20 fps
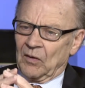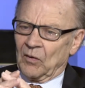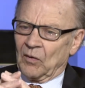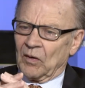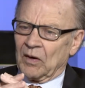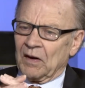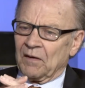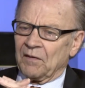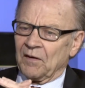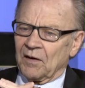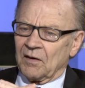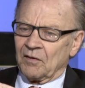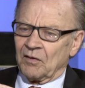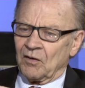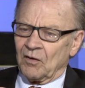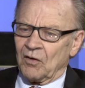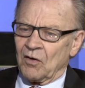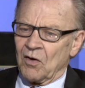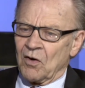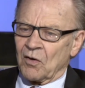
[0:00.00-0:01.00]
Well, I think in
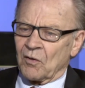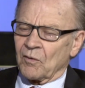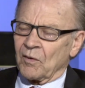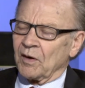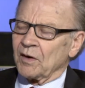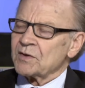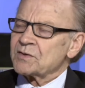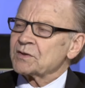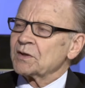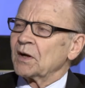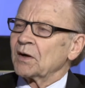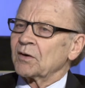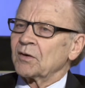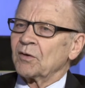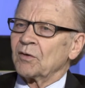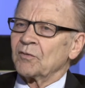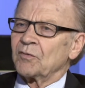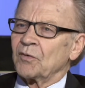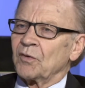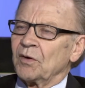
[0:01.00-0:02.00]
the long run, it's not
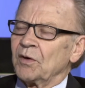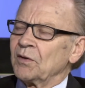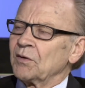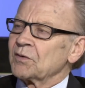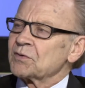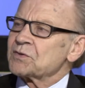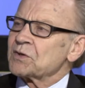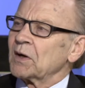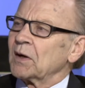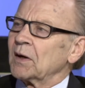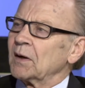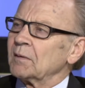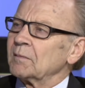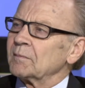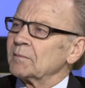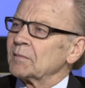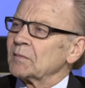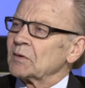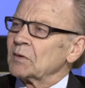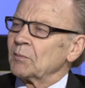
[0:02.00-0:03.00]
good for either side,
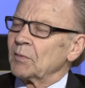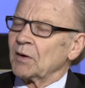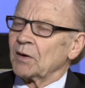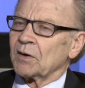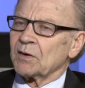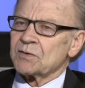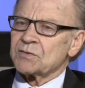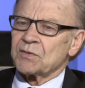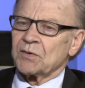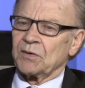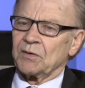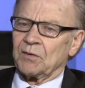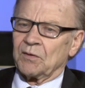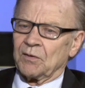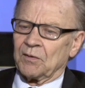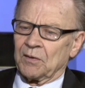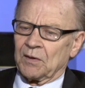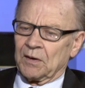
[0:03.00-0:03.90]
to be honest with you.